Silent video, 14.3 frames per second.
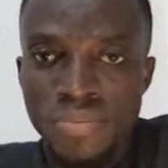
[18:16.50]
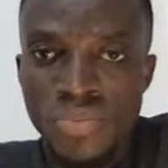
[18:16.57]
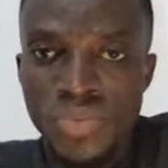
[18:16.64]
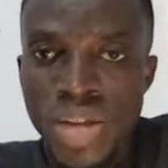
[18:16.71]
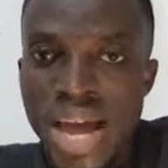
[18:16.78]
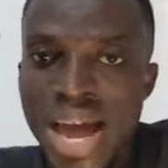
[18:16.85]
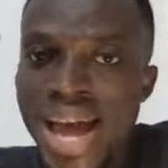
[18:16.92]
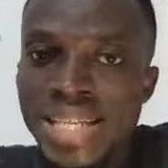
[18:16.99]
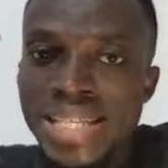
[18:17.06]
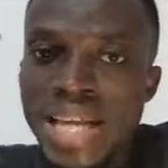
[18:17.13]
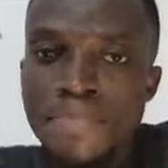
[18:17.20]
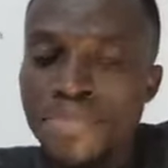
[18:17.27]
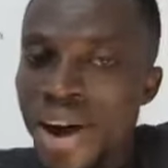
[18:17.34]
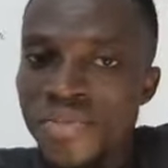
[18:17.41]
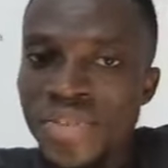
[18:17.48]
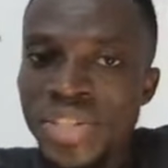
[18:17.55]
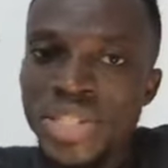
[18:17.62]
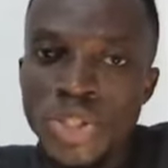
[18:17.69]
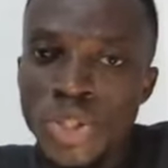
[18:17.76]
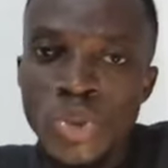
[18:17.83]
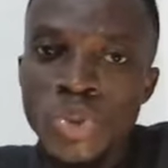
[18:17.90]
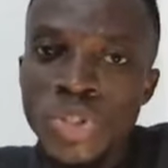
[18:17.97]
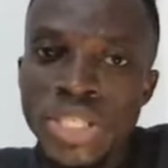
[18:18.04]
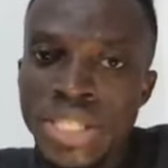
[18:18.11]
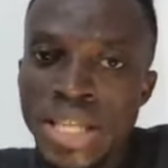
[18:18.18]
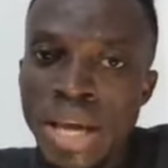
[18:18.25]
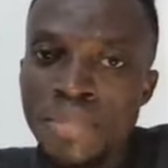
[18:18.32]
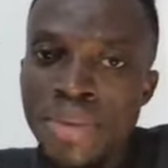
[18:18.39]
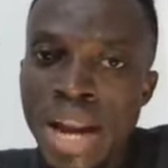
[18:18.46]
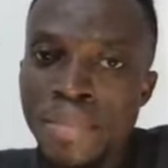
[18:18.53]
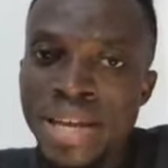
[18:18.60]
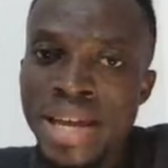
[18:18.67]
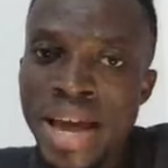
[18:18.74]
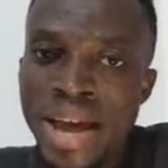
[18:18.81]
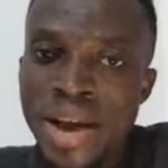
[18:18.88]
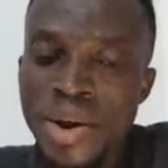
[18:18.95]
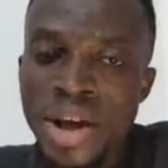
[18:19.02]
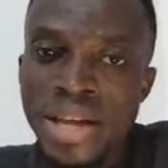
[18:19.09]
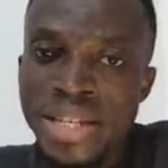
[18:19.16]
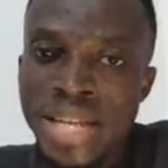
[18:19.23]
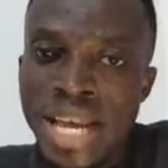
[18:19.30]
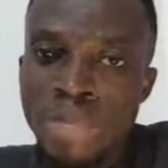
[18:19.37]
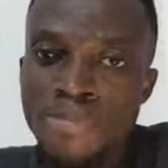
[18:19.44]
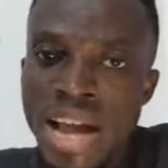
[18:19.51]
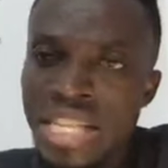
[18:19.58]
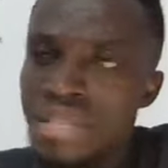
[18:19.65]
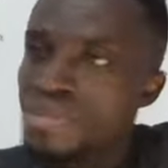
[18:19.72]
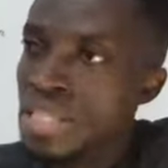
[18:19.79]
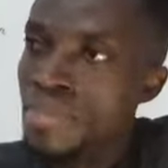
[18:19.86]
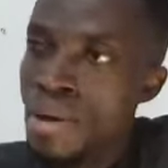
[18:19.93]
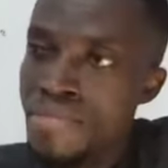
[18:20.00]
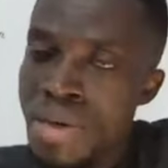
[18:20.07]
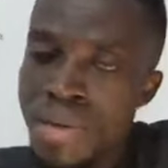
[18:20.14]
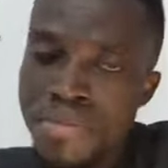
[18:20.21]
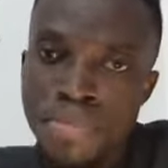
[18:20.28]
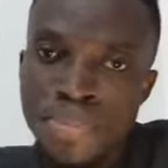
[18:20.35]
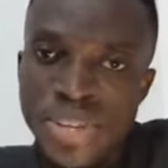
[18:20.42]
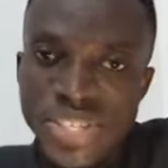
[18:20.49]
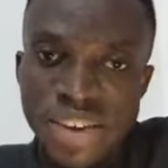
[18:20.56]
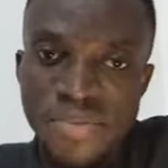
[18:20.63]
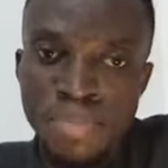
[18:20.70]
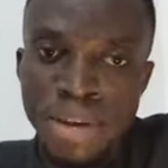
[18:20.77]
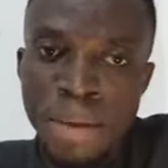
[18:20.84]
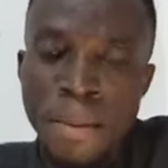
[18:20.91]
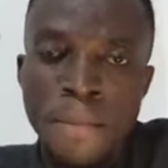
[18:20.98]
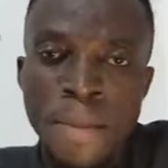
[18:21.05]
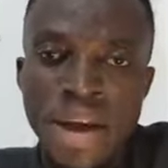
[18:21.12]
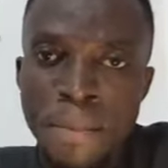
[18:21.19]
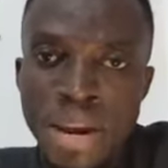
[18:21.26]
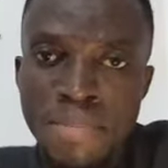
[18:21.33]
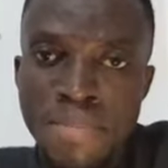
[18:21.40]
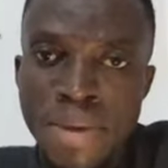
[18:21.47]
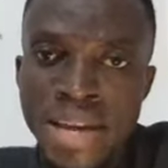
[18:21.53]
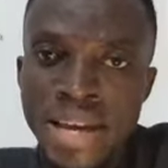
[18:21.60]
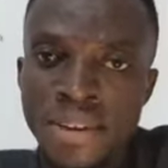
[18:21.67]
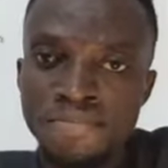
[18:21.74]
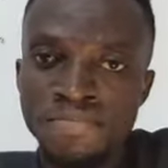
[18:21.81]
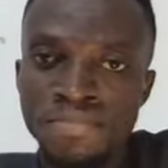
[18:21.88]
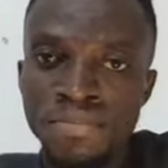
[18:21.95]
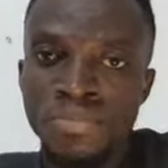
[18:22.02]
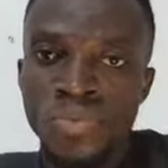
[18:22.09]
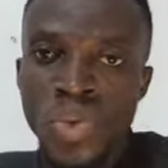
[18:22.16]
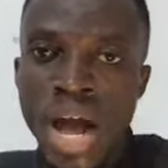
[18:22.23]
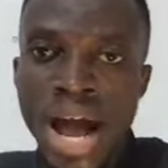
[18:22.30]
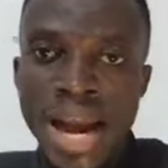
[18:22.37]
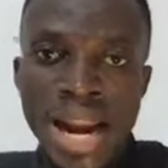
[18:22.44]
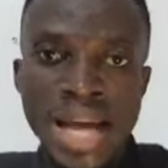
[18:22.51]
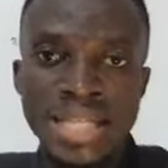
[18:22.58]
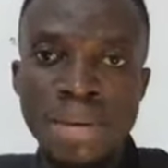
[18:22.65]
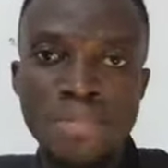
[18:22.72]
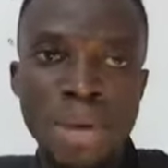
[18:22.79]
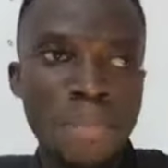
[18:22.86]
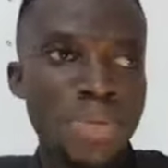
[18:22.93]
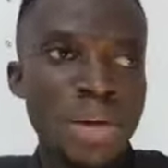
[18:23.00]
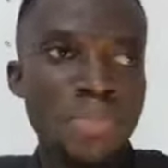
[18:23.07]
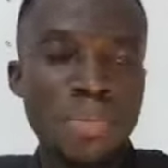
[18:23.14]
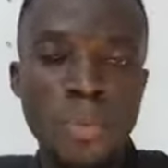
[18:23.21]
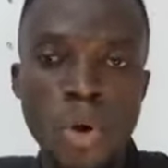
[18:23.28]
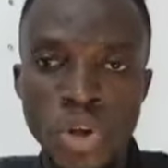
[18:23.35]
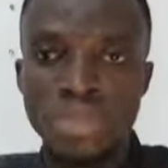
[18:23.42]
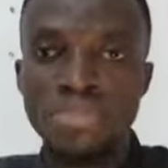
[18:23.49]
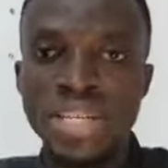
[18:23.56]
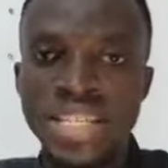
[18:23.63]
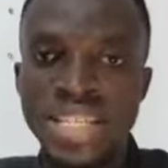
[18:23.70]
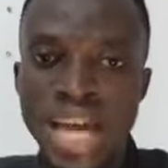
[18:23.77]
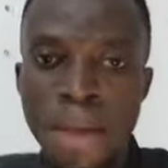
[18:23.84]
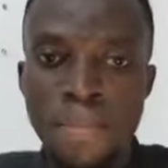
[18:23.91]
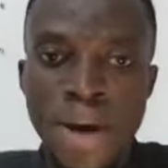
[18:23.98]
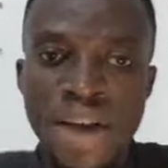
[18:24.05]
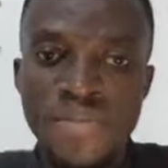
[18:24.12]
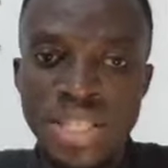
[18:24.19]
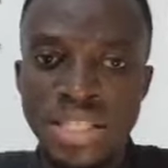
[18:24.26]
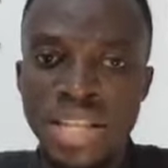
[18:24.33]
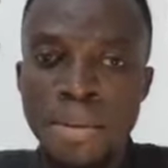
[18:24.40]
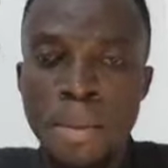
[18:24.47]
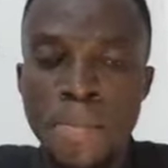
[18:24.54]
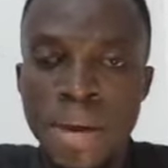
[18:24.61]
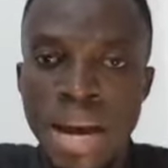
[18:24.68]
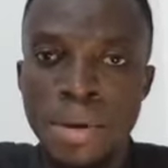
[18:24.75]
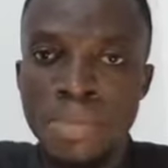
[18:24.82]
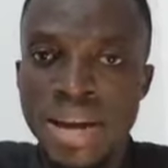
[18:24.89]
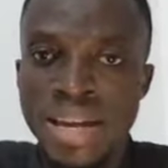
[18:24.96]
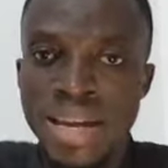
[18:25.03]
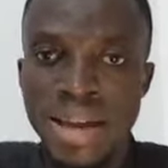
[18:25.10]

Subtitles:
And your private institutions, I mean, I may despite me, some of being the PCFM, the Pan Amed Bayer, and now some of being the multimedia private, the Pan Amed Bayer.